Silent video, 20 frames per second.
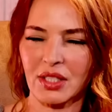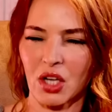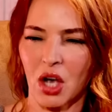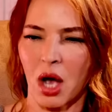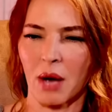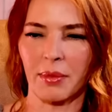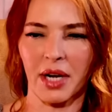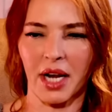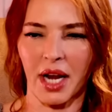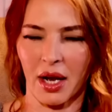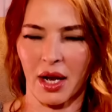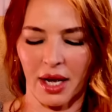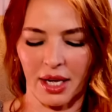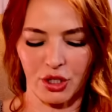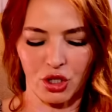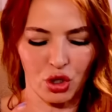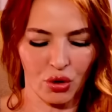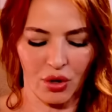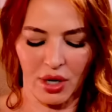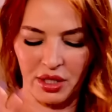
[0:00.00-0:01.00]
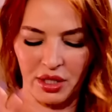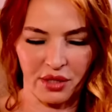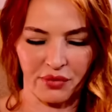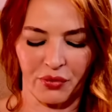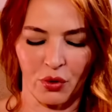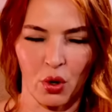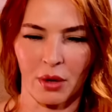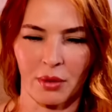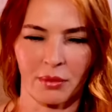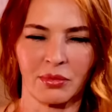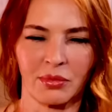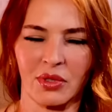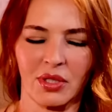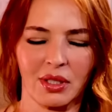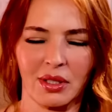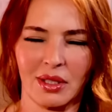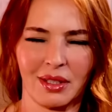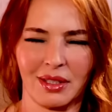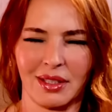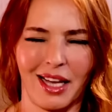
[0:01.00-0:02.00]
coming out. I transformed.
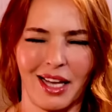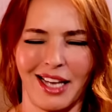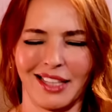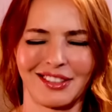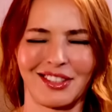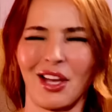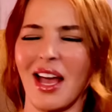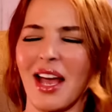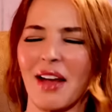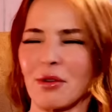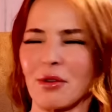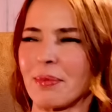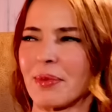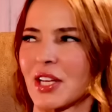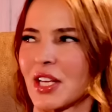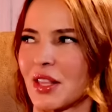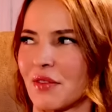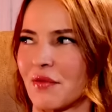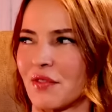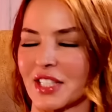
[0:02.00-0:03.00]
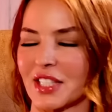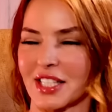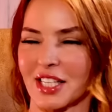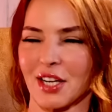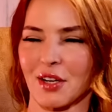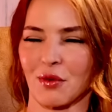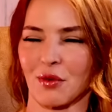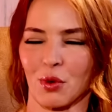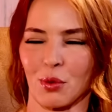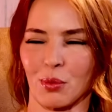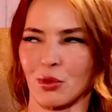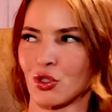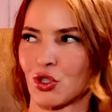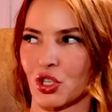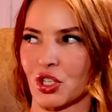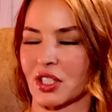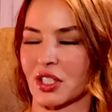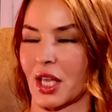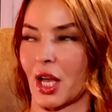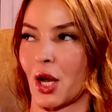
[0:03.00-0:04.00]
Everybody in the visiting room was
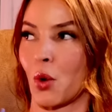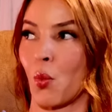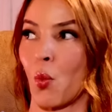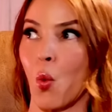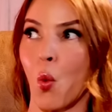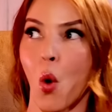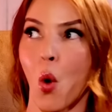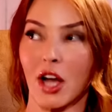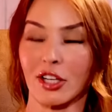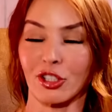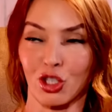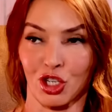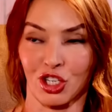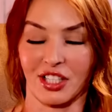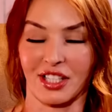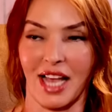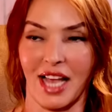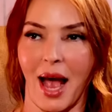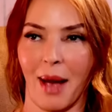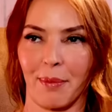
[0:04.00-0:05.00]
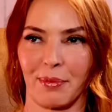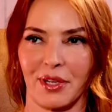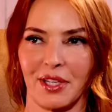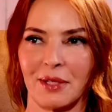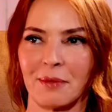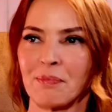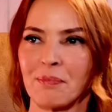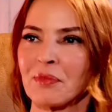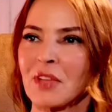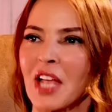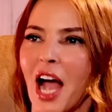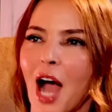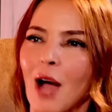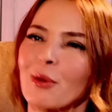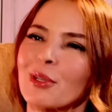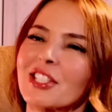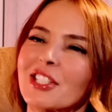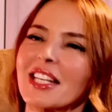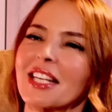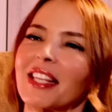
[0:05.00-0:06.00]
just like, what just happened? I
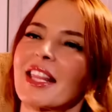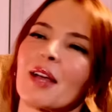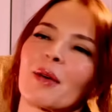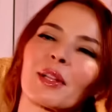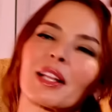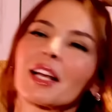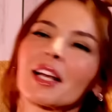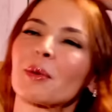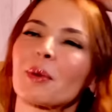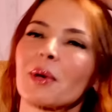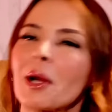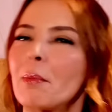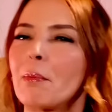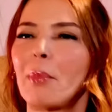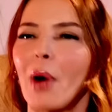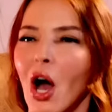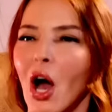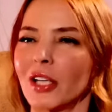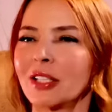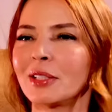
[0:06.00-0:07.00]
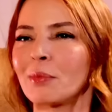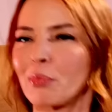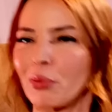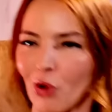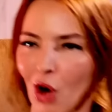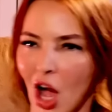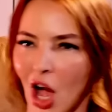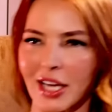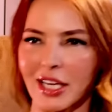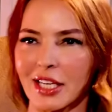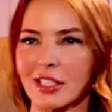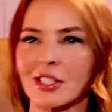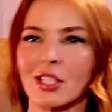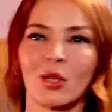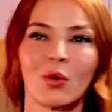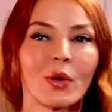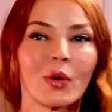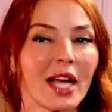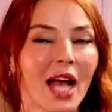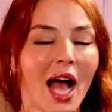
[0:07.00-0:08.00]
was sitting there like with a bun prior
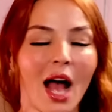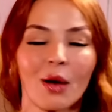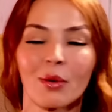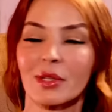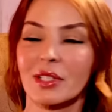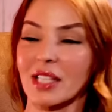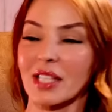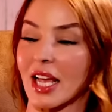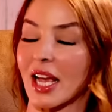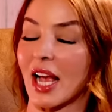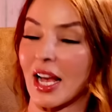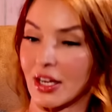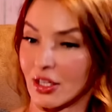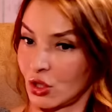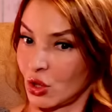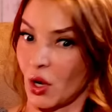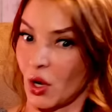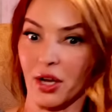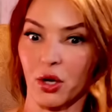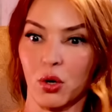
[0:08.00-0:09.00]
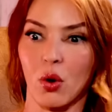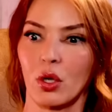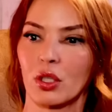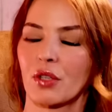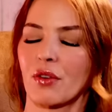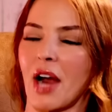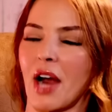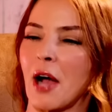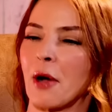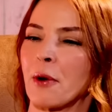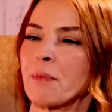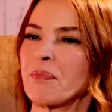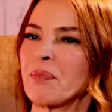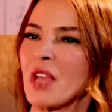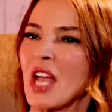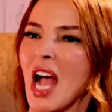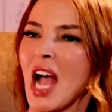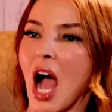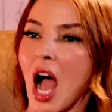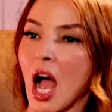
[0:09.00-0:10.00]
to it. I was like, so I called her out.
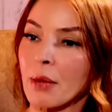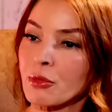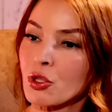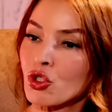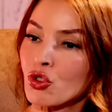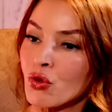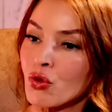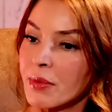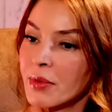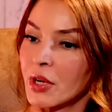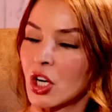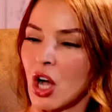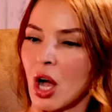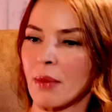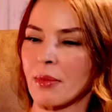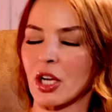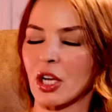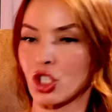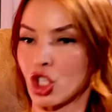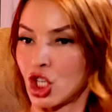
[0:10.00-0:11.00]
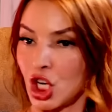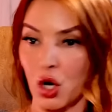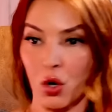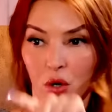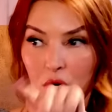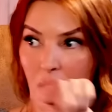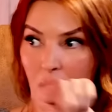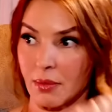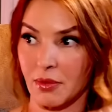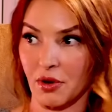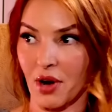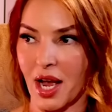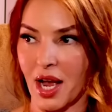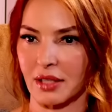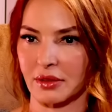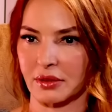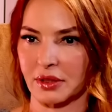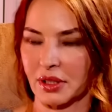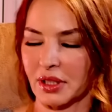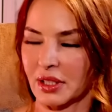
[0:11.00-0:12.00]
I'm screaming, come out. She don't come
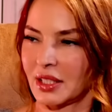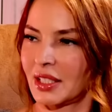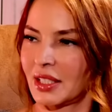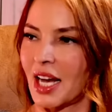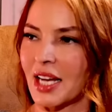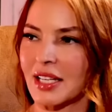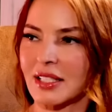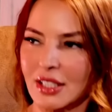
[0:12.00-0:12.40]
around. I